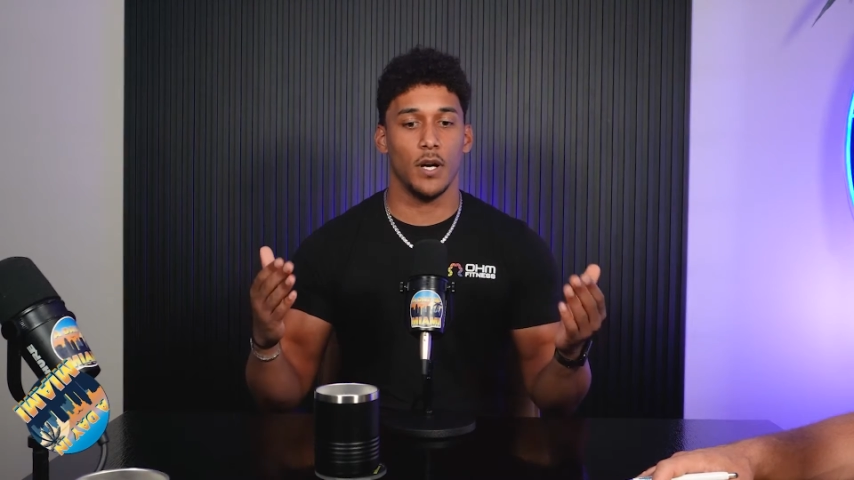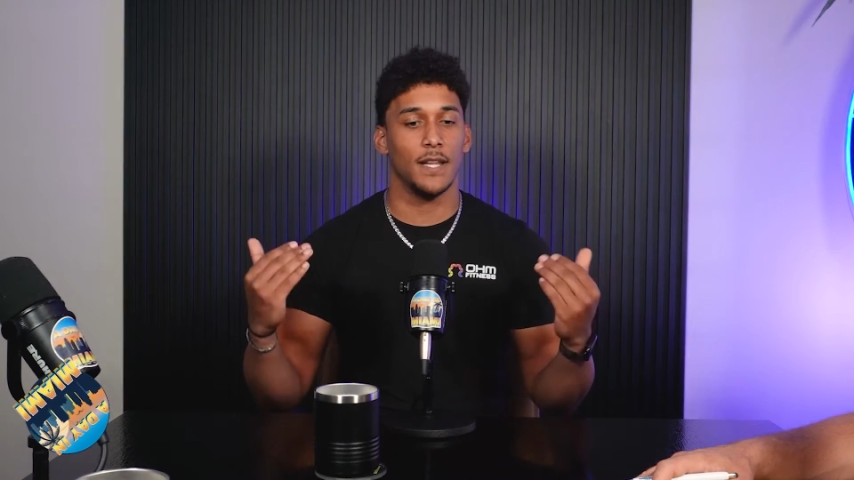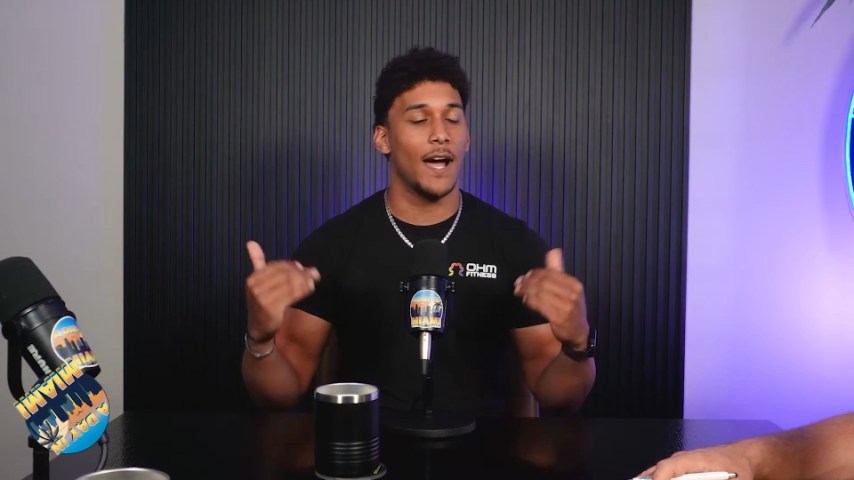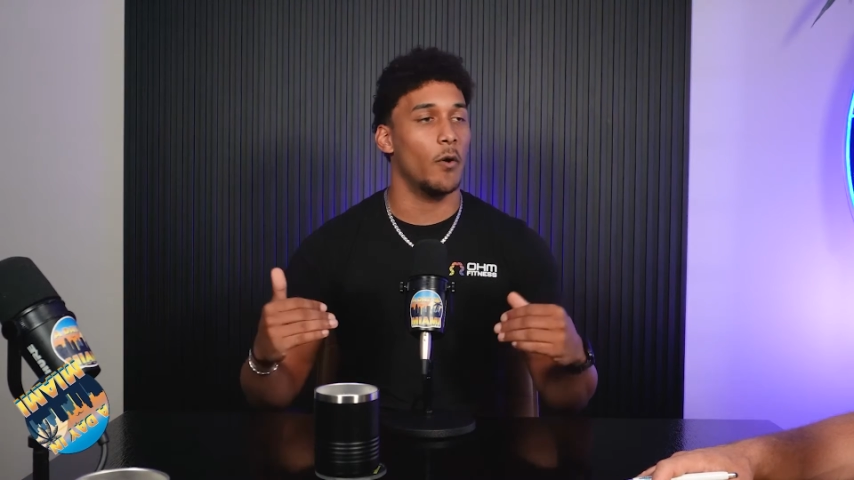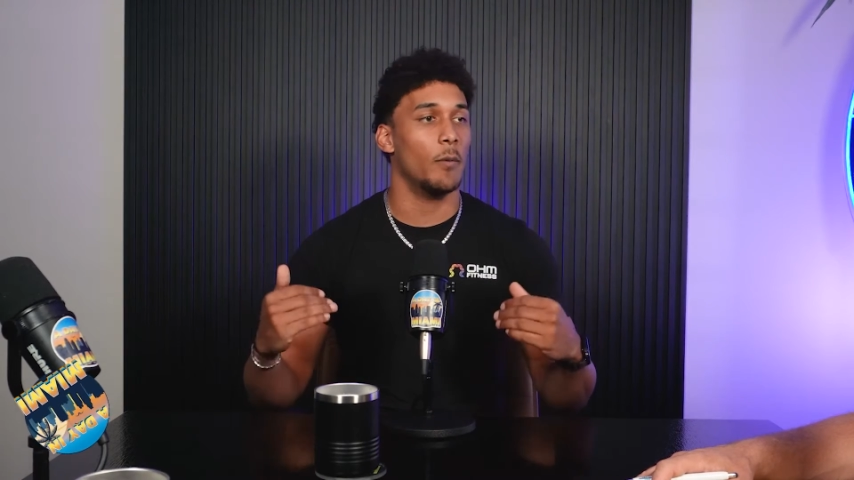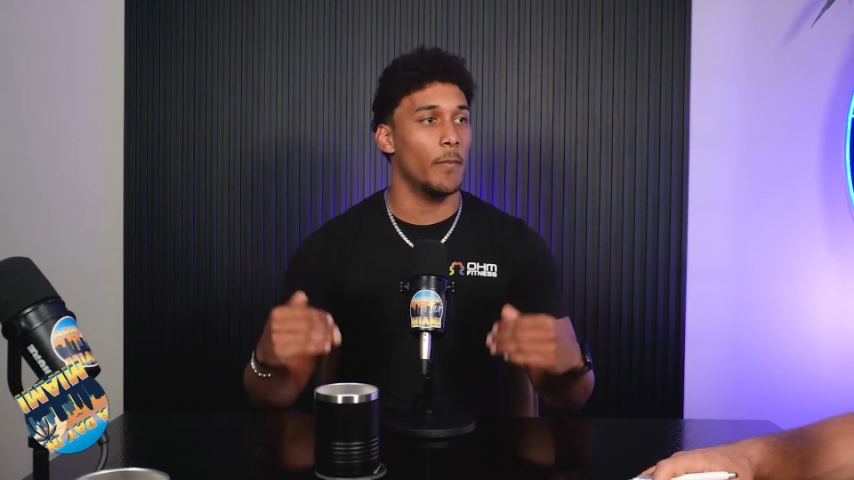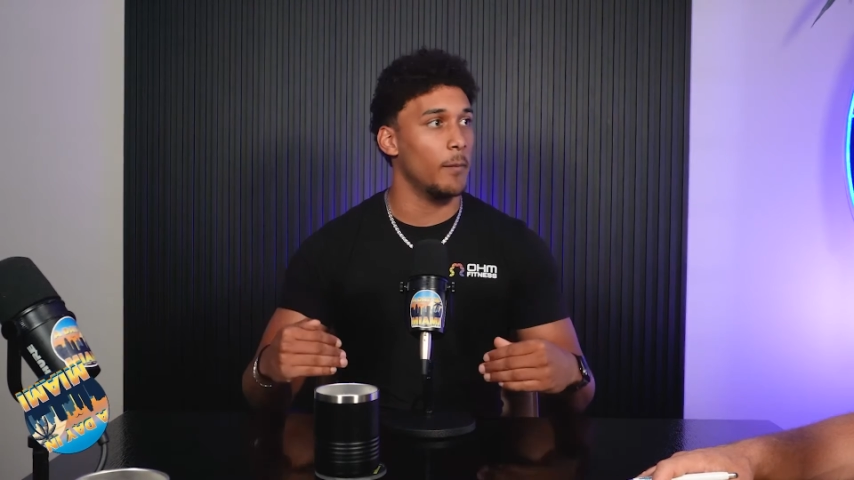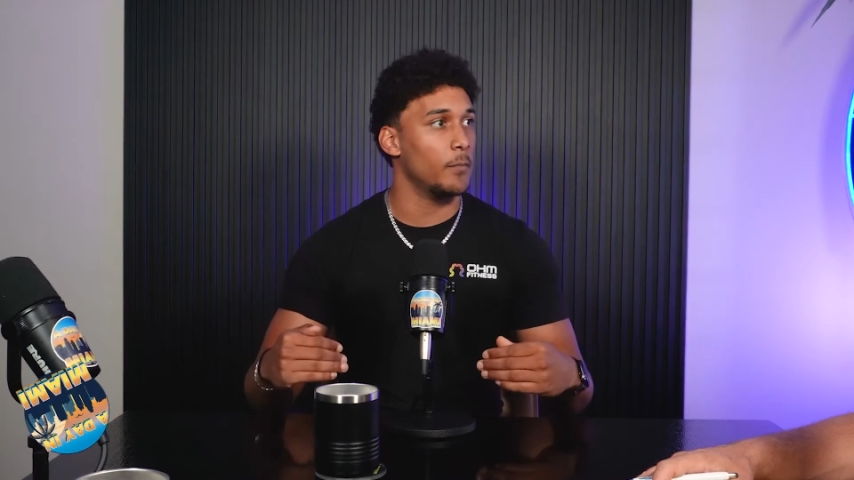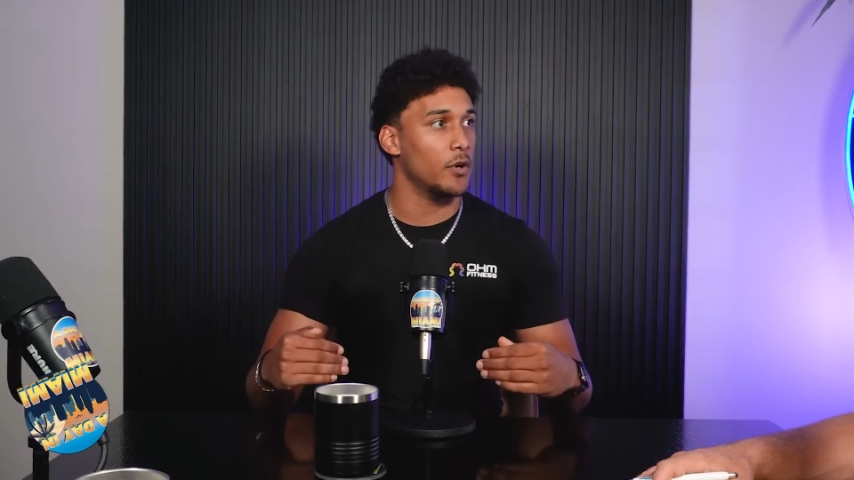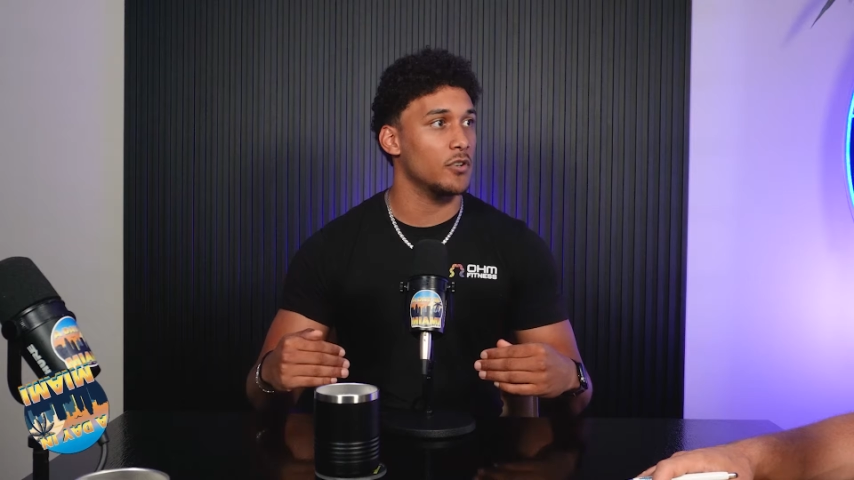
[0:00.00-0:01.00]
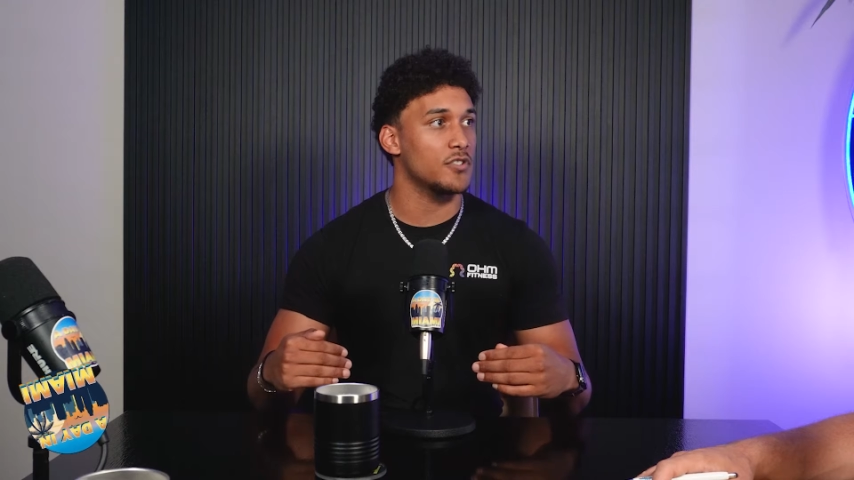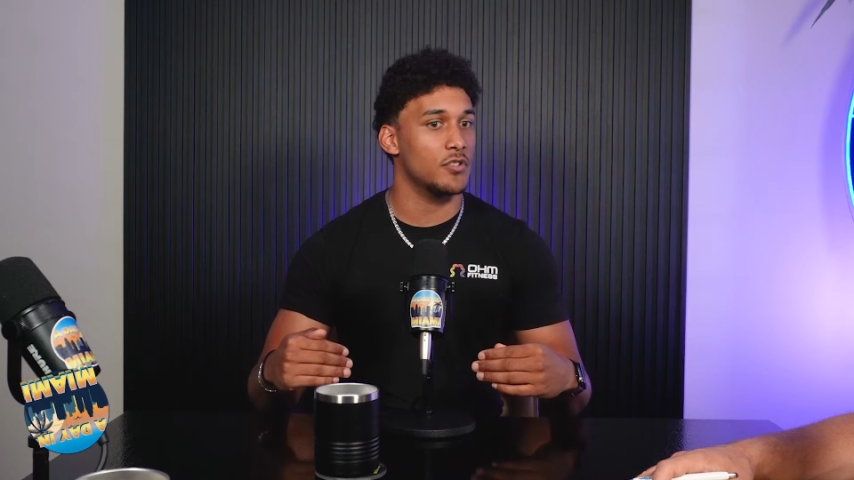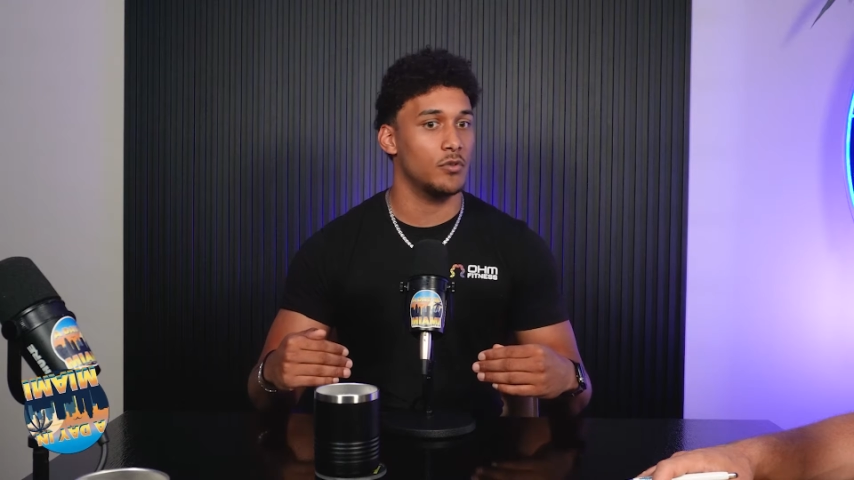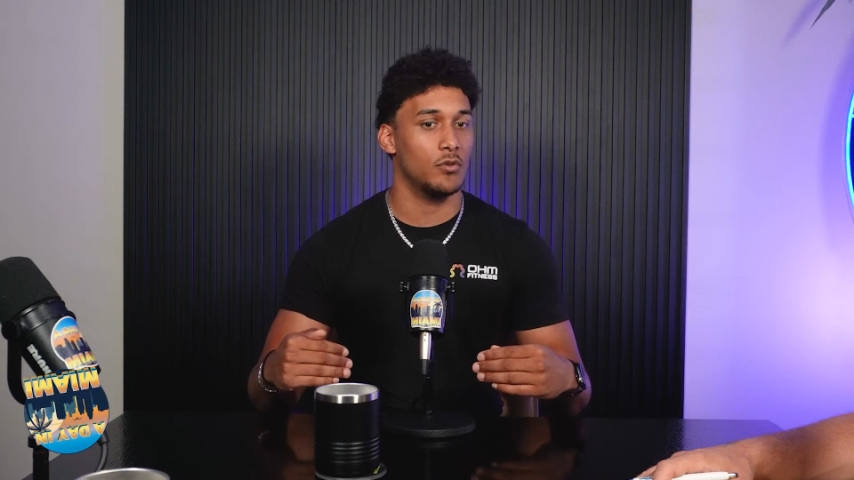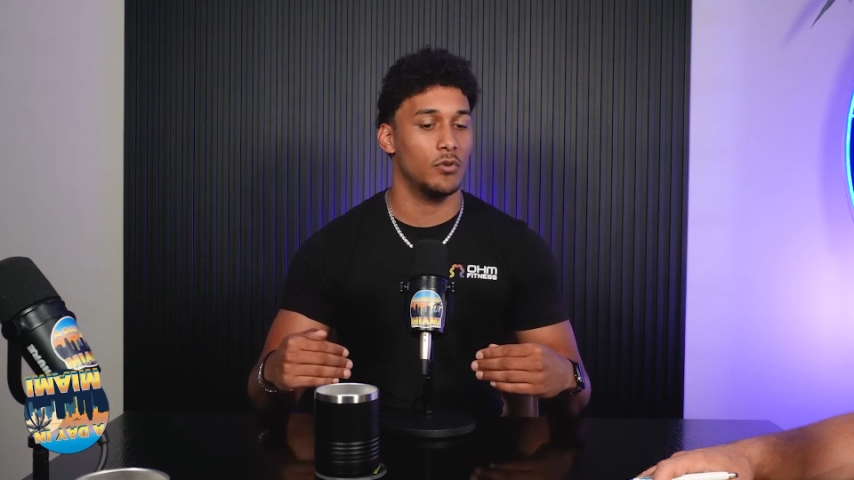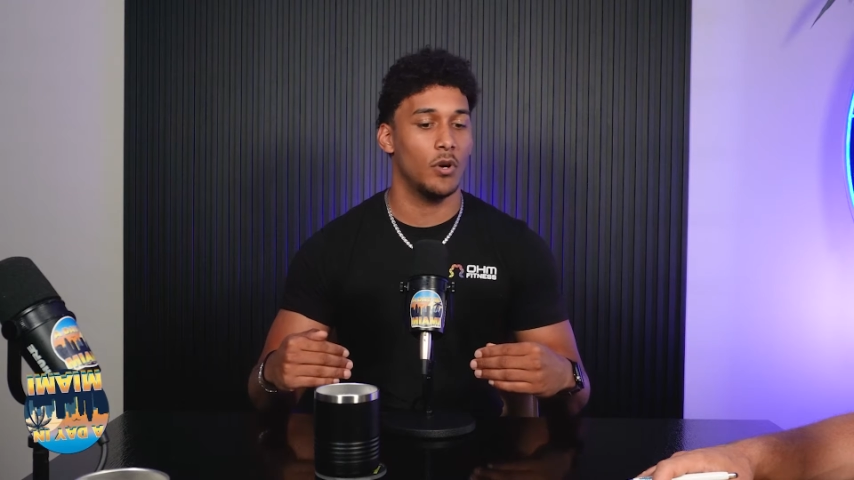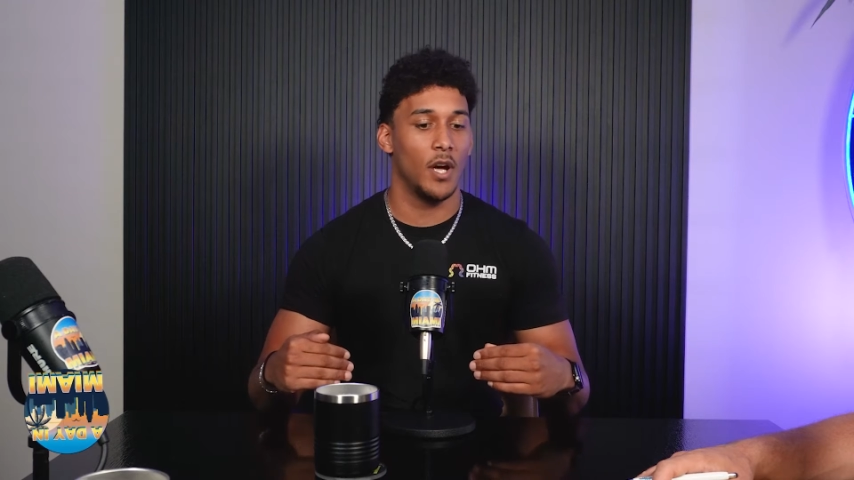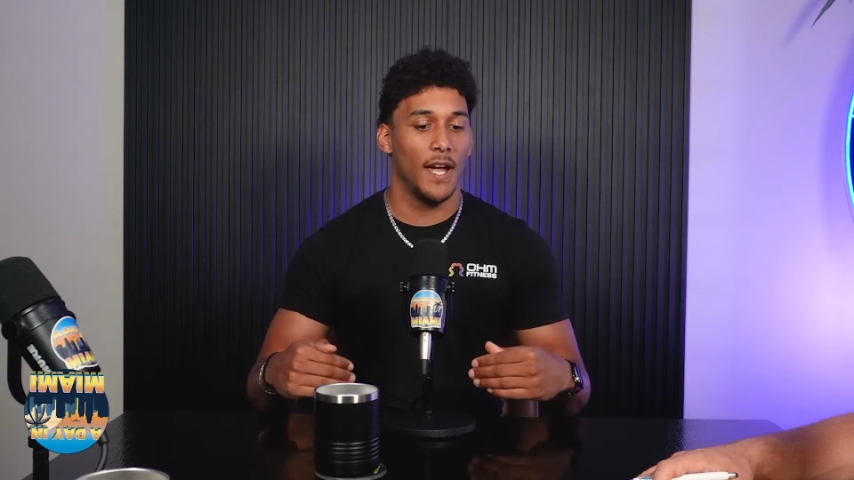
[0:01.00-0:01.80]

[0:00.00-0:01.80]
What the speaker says: allow our members to